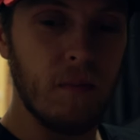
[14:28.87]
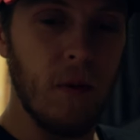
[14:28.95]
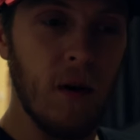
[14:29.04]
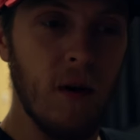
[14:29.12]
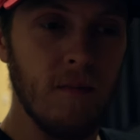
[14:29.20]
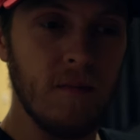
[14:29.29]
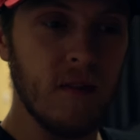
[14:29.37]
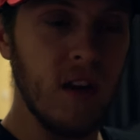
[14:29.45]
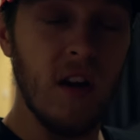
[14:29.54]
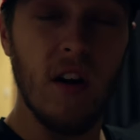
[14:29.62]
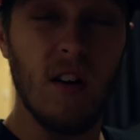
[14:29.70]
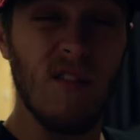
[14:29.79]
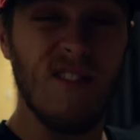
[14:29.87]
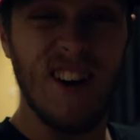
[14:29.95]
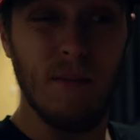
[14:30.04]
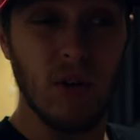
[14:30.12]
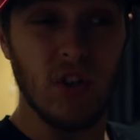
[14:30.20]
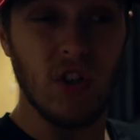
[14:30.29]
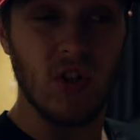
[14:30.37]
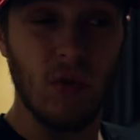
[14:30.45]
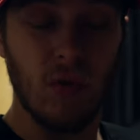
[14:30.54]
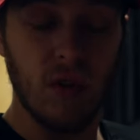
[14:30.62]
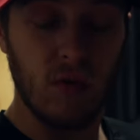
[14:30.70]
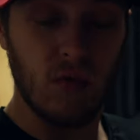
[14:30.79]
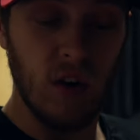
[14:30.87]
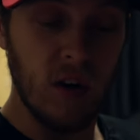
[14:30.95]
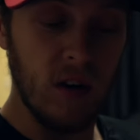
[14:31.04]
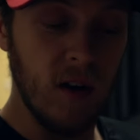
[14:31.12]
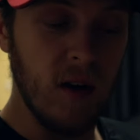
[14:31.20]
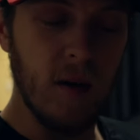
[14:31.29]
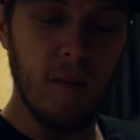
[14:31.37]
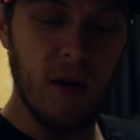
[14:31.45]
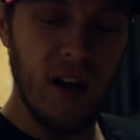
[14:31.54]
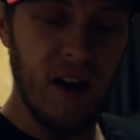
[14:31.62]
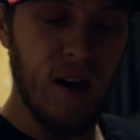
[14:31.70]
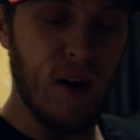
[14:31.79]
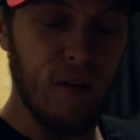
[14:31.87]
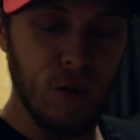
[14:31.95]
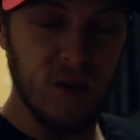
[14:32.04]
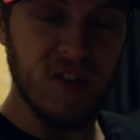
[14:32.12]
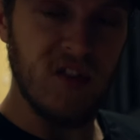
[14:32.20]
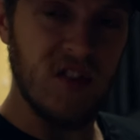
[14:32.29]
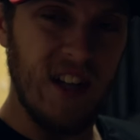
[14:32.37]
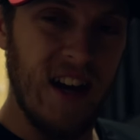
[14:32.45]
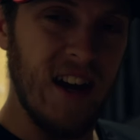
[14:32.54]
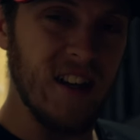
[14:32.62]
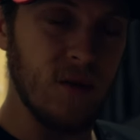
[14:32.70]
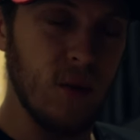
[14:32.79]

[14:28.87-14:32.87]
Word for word: but didn't hurt really much at all on the run. But yeah, afterwards, stairs